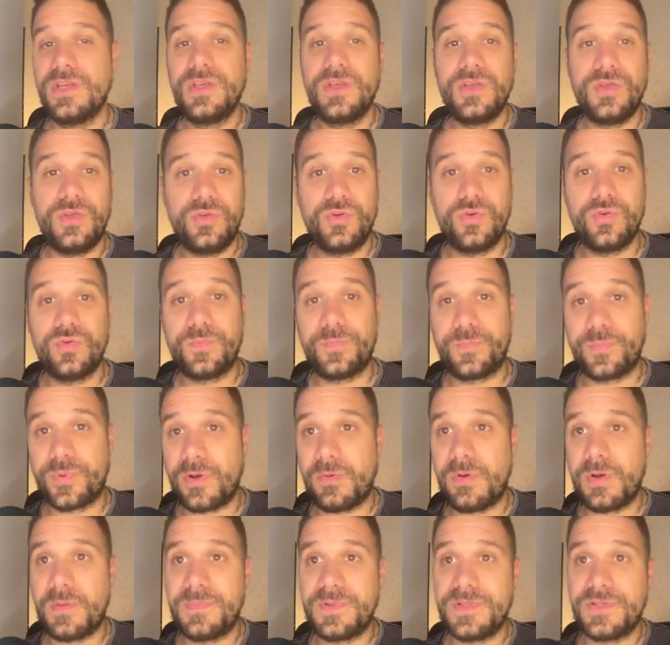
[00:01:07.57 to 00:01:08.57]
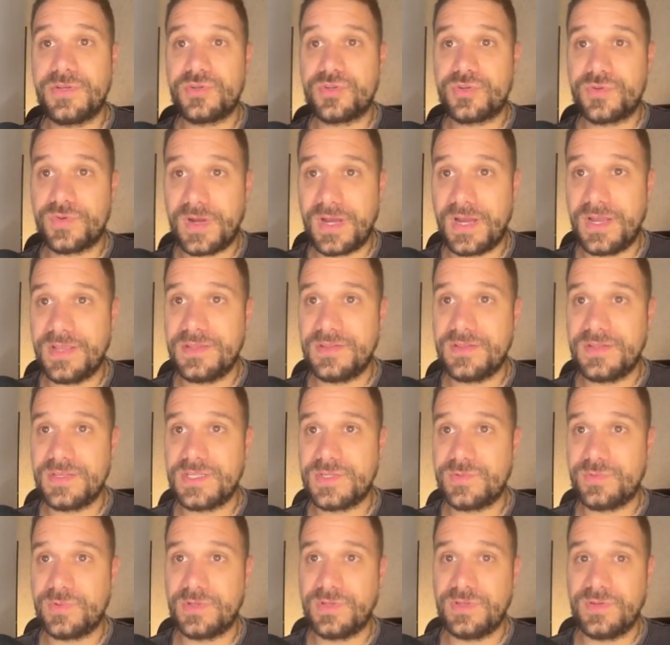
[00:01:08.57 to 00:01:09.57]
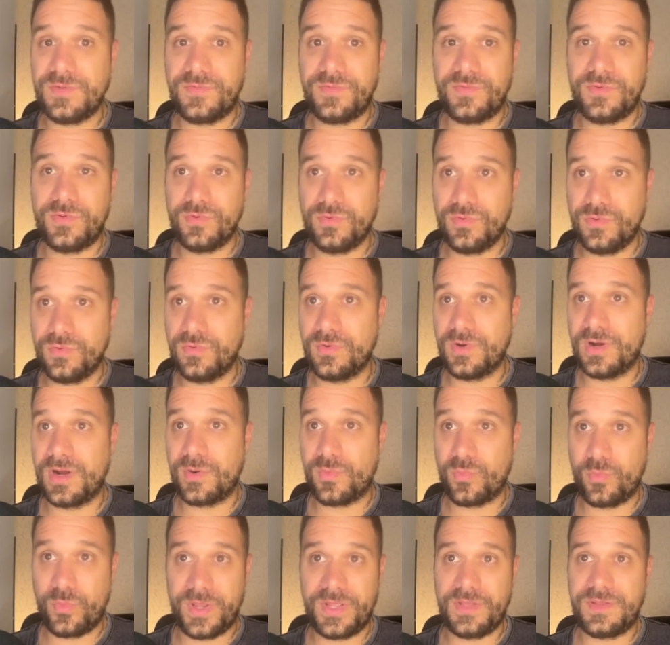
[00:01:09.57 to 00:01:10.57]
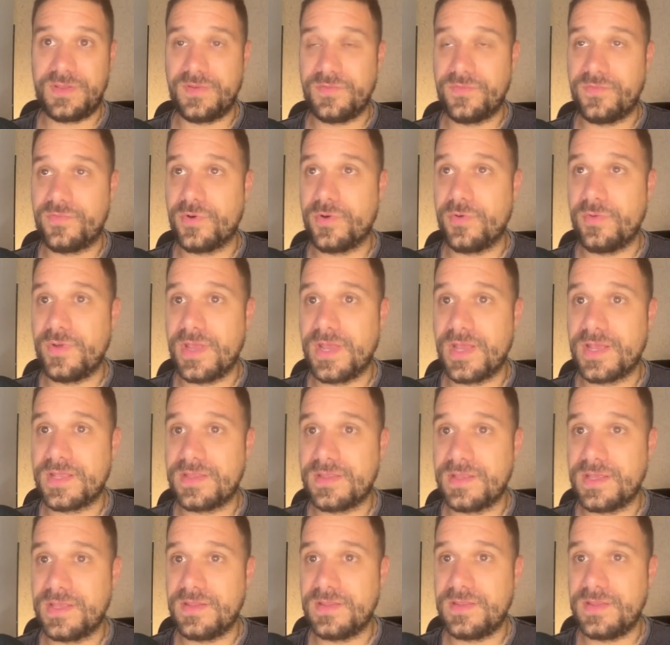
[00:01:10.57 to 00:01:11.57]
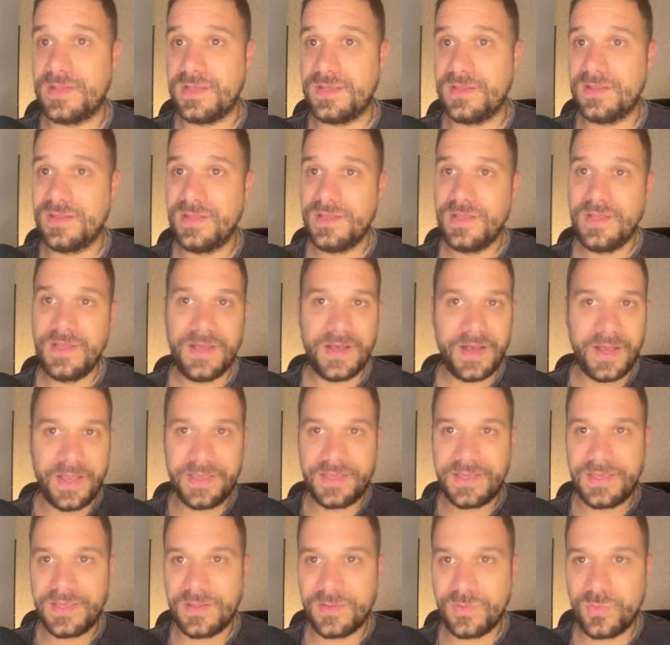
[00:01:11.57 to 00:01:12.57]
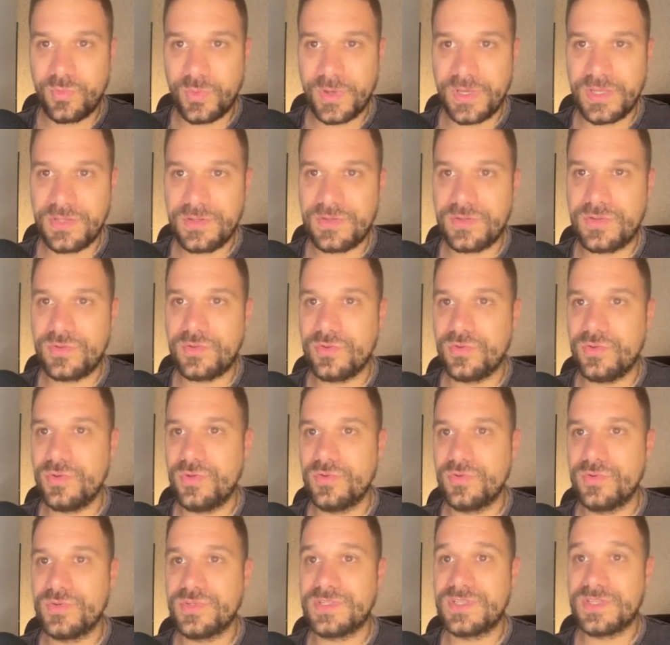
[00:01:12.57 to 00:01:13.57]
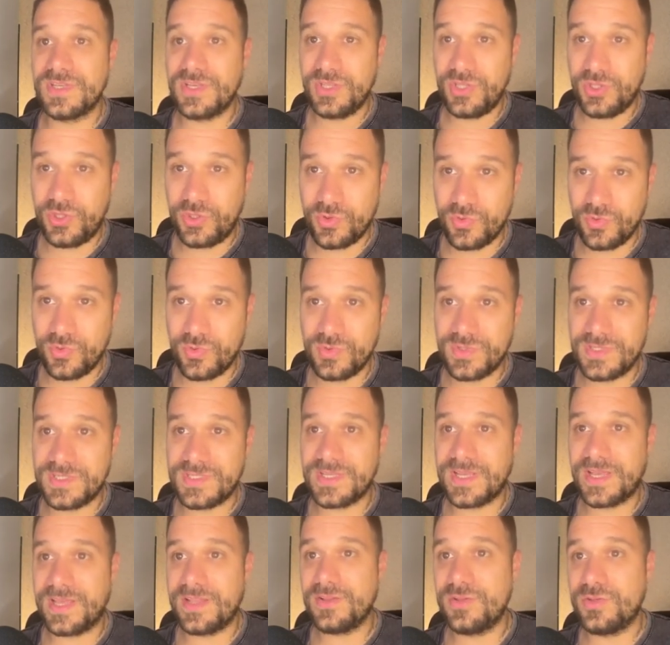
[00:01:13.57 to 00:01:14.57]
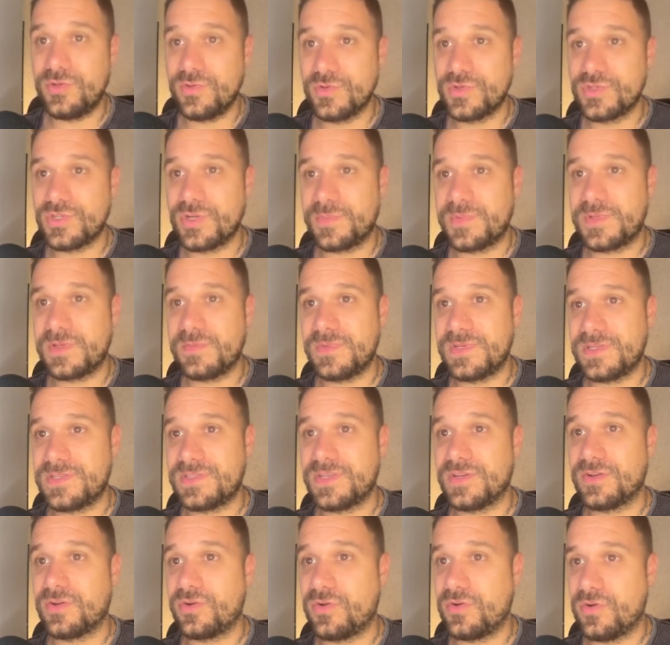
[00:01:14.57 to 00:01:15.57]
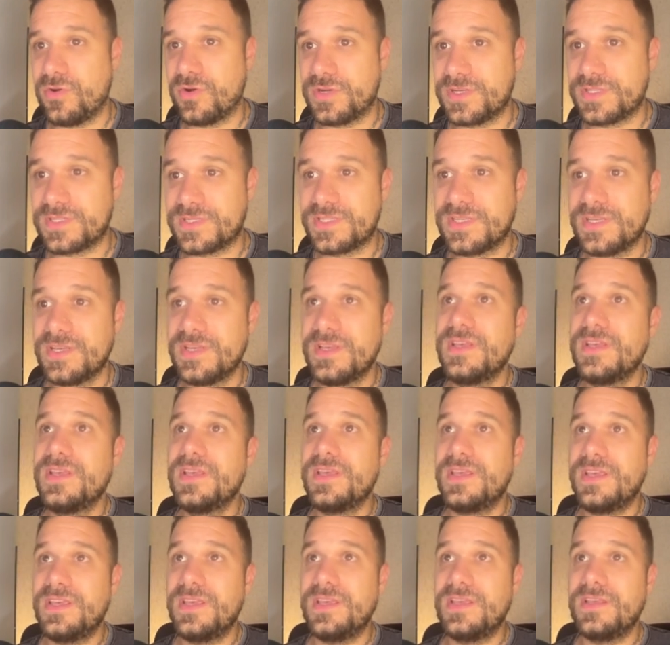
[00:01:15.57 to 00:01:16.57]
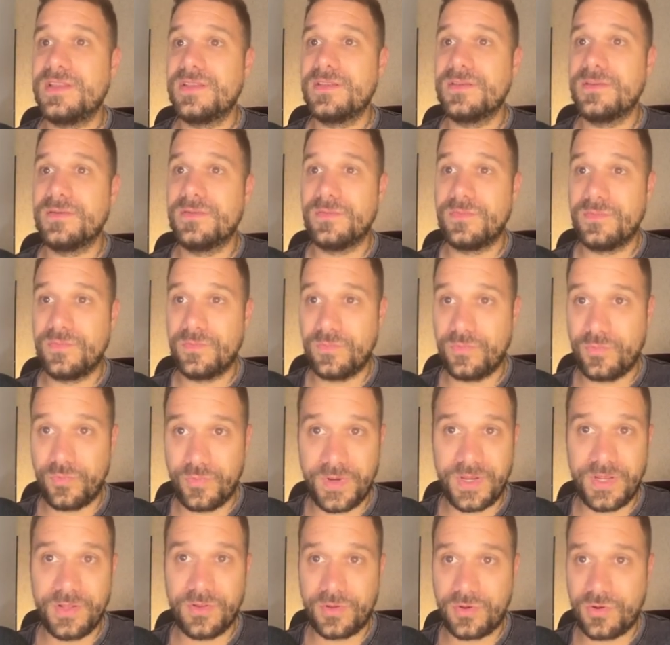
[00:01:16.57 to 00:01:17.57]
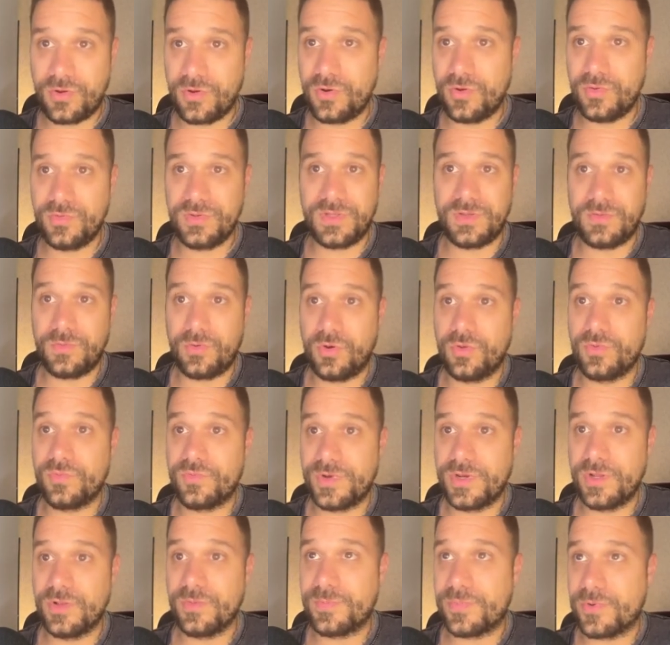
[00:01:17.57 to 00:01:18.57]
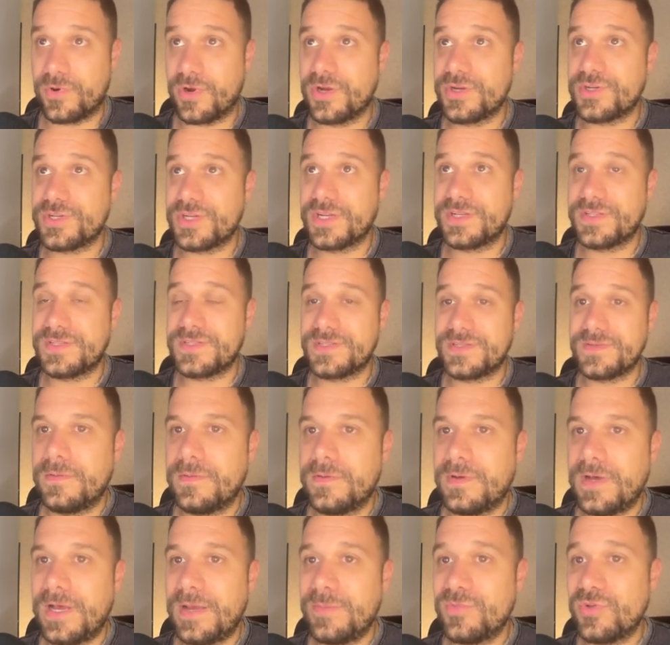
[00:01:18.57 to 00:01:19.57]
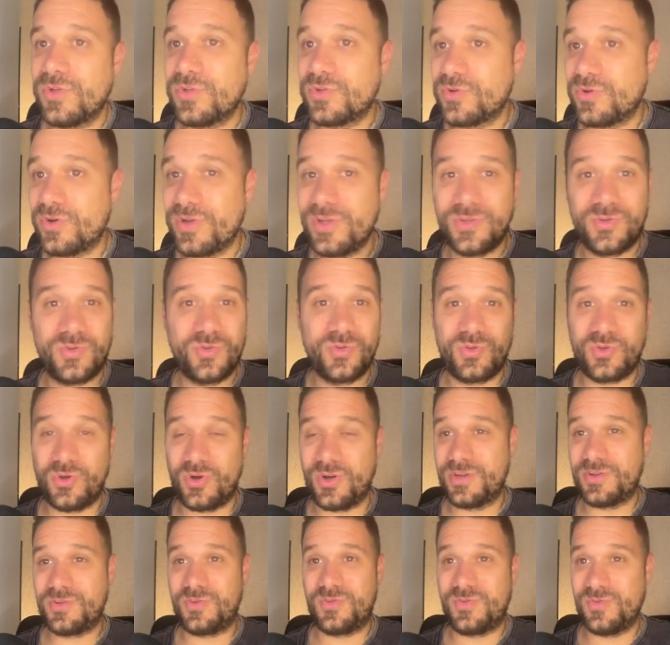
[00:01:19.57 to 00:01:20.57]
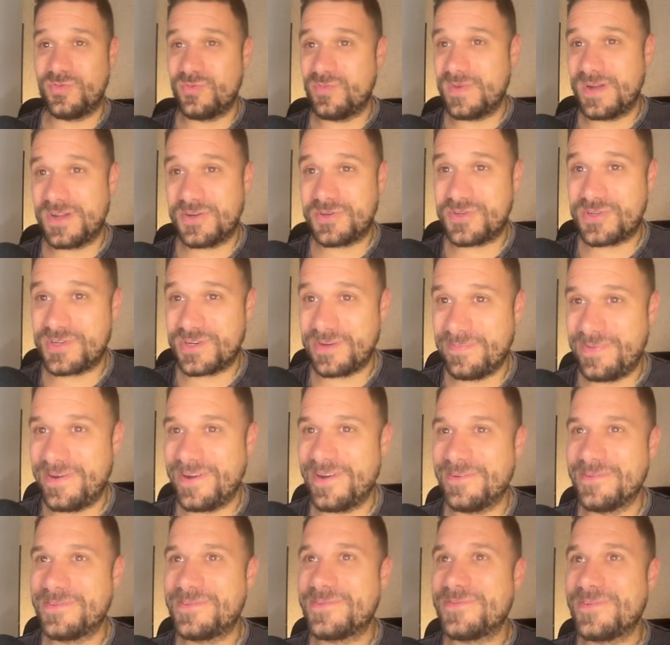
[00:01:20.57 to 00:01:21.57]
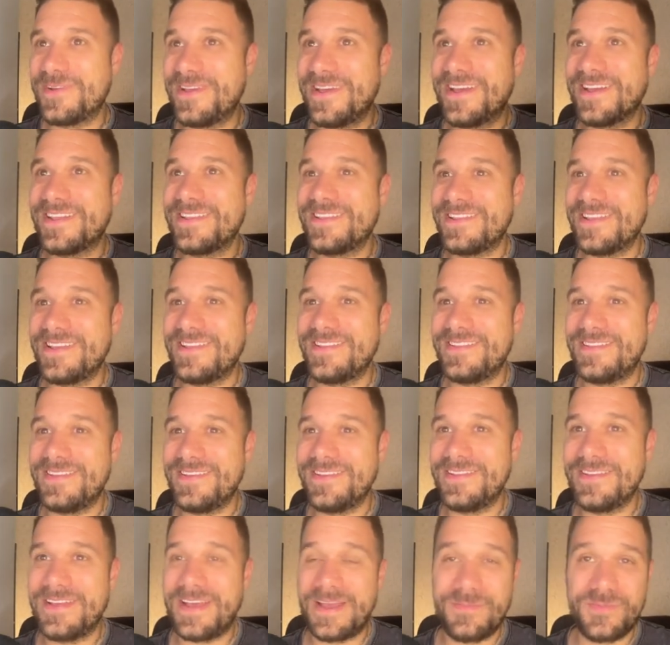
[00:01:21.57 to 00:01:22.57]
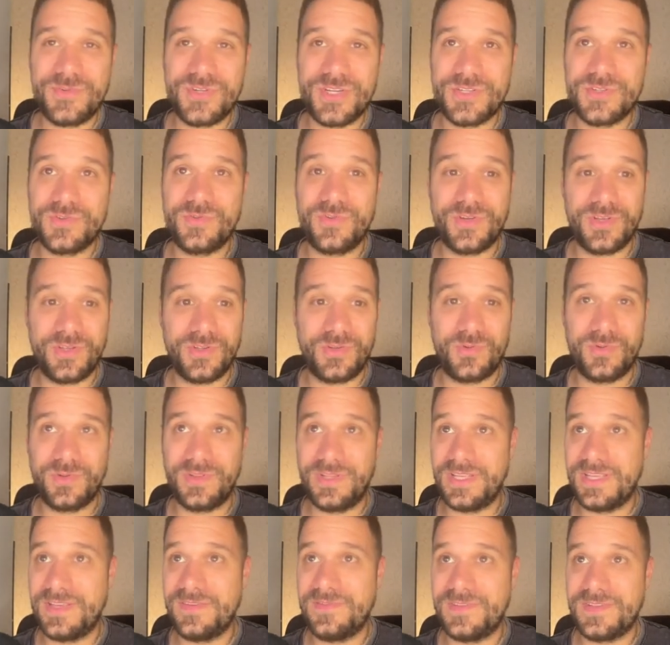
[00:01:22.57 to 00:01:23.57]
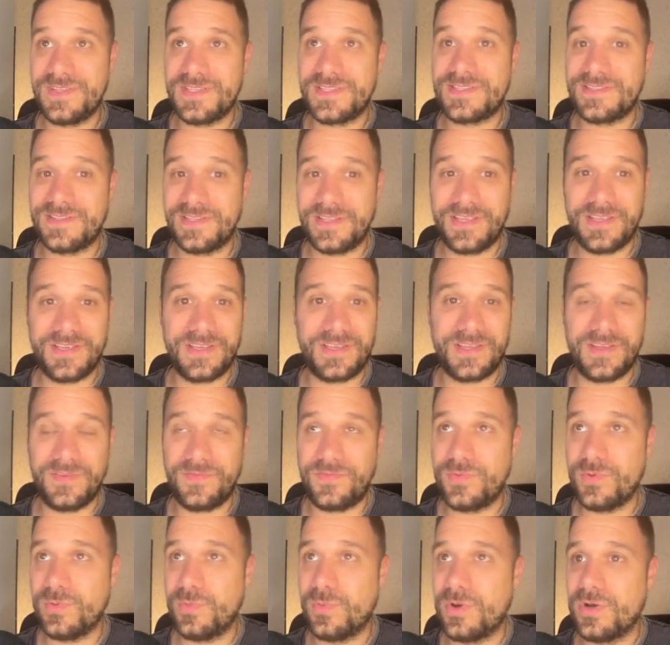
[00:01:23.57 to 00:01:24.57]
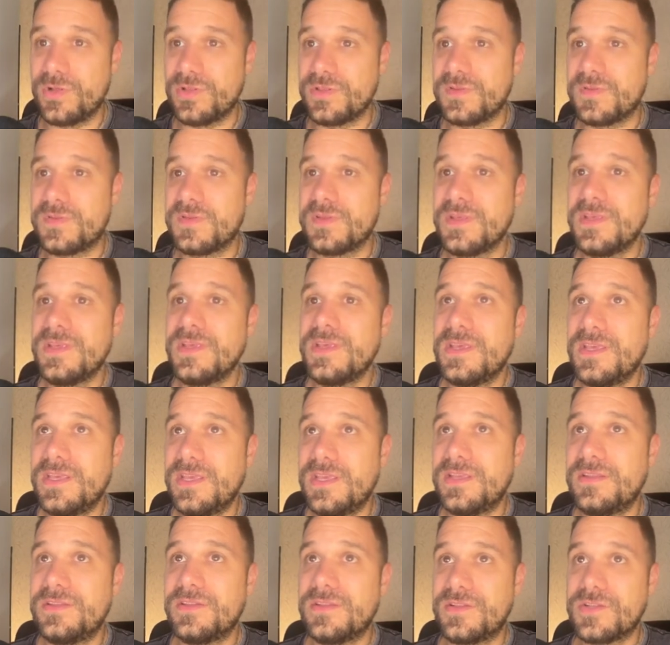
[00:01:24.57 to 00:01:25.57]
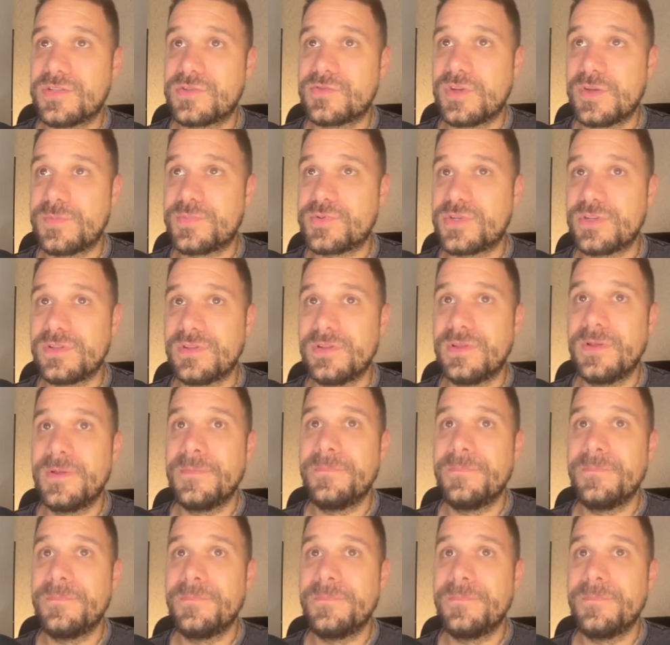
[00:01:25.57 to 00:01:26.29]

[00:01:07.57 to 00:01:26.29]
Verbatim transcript: You probably tried this one if you are waiting for React nineteen. I can't wait to use use and use optimistic hooks in real code, in, on real projects. I'm not going to talk too much about React nineteen. I'm just going to leave this link if you want in the description.